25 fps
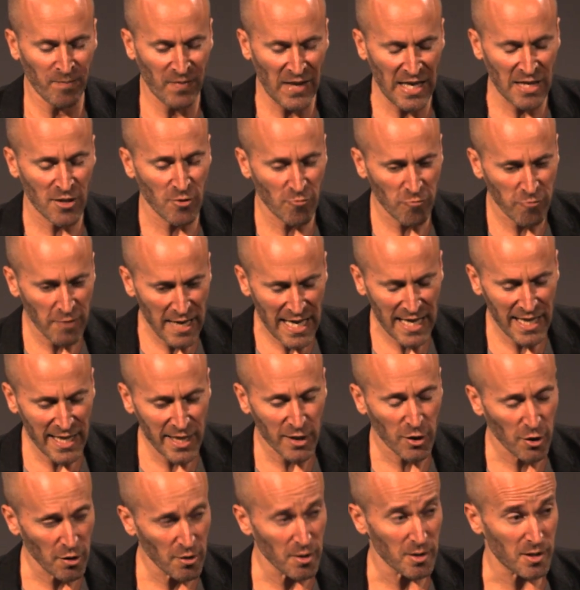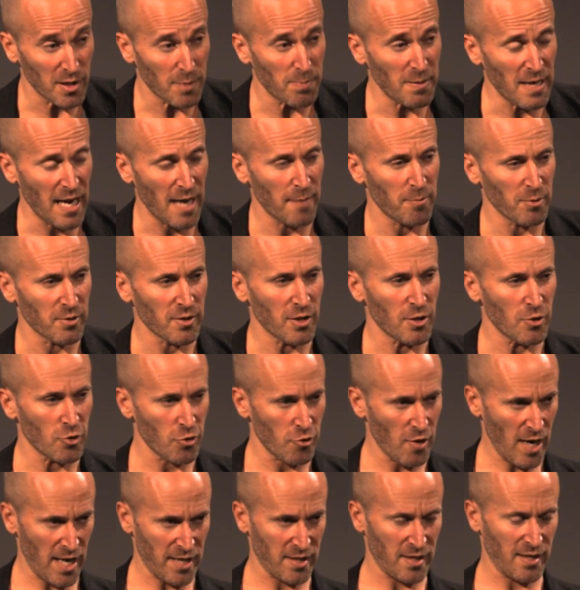it's really good to be able to
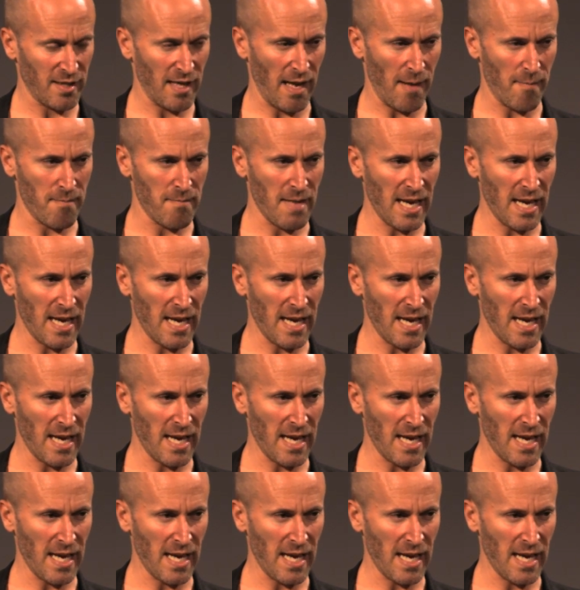trust that